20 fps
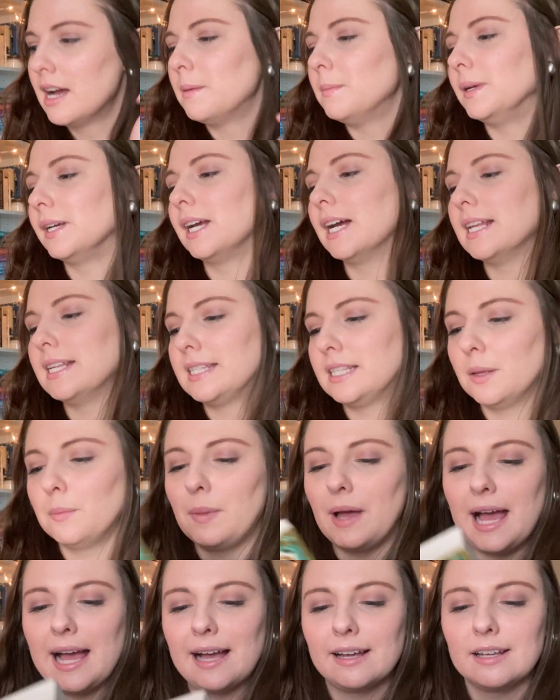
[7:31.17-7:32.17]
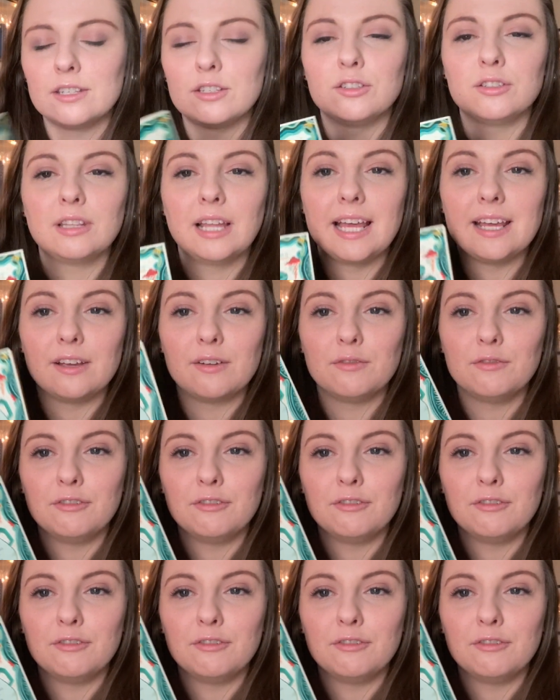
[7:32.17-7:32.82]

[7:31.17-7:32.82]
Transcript: because the back is like